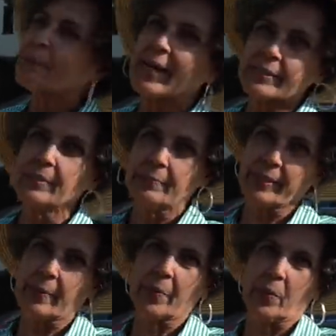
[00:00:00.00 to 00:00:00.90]
meant to
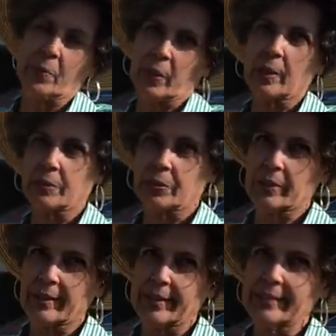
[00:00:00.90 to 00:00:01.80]
be a permaculture
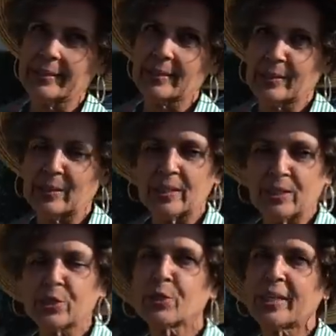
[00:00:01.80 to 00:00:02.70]
garden, so it
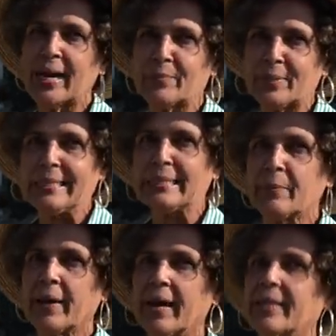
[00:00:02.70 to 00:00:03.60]
should not really
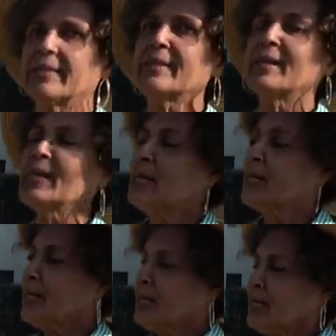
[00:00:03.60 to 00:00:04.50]
depend
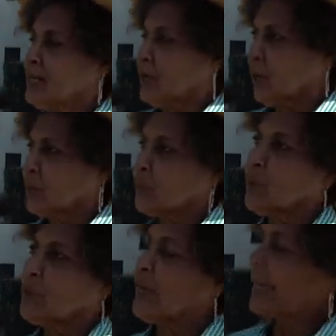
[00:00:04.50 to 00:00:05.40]
on
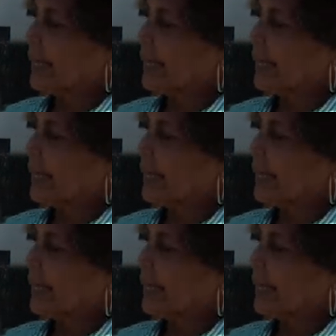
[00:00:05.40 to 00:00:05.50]
watering.